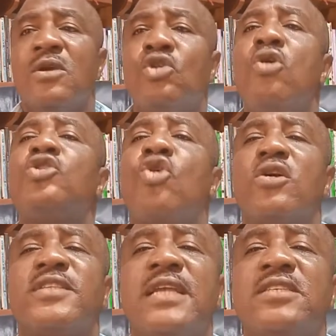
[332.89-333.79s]
Don't
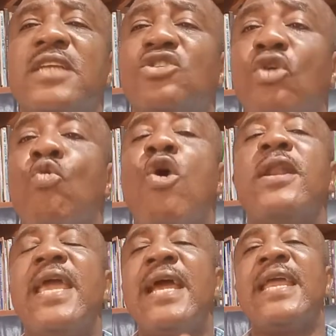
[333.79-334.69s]
concentrate on
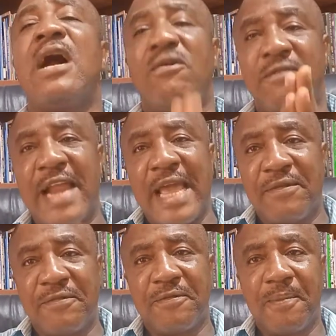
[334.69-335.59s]
one area of
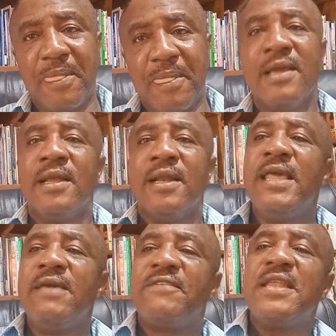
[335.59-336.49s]
life,
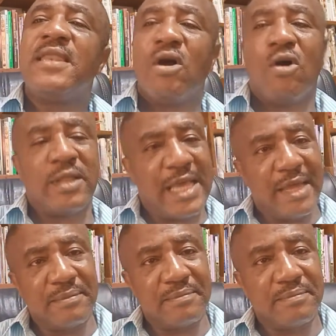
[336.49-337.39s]
leaving the
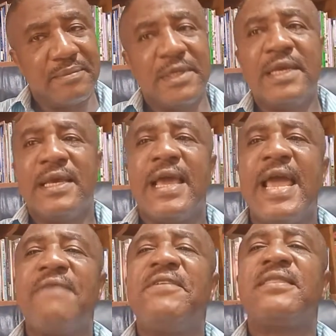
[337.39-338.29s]
other.
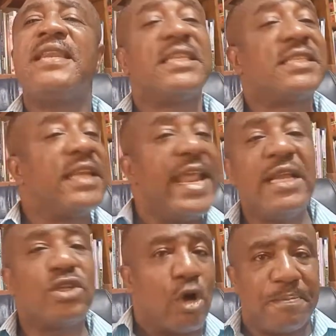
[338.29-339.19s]
Everything is
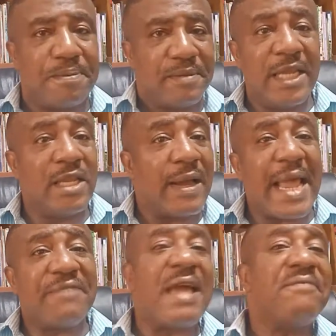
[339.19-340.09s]
linked up in your
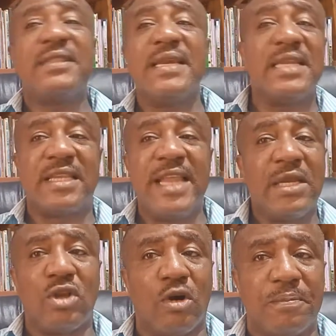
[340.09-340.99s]
life. Everything is
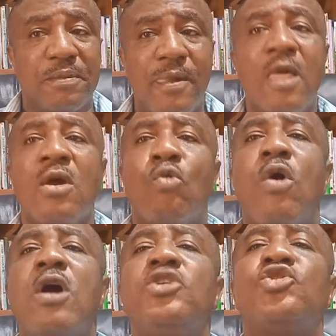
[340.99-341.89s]
linked up.
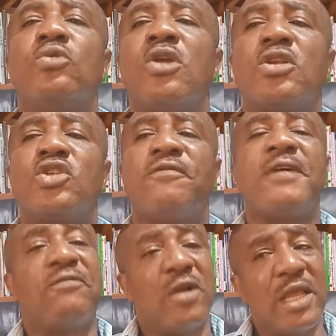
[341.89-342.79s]
One should not
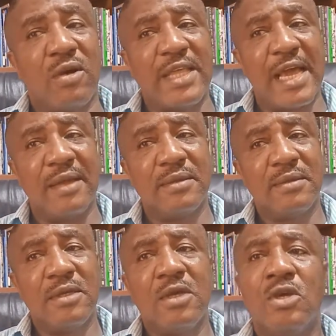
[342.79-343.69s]
suffer for the other.
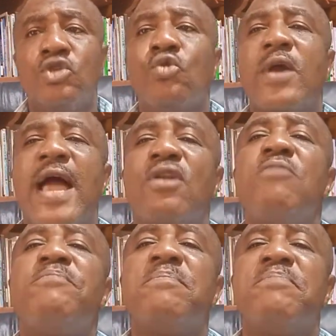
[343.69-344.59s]
You
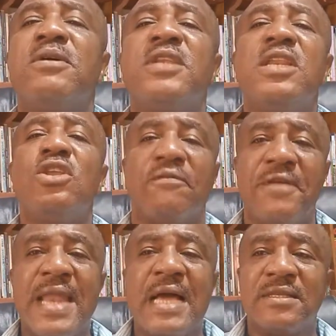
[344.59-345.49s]
cannot be building your
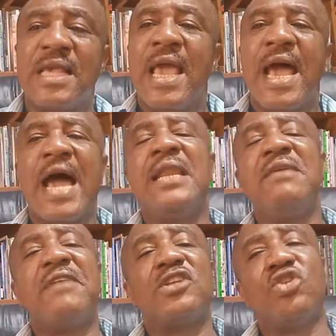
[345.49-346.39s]
finance and
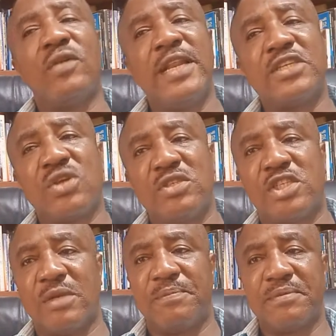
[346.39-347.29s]
leave out your
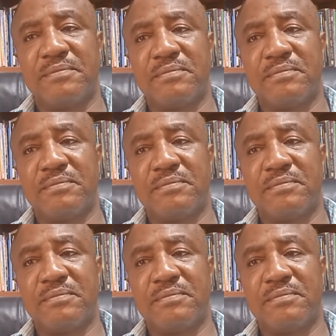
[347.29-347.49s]
relationship.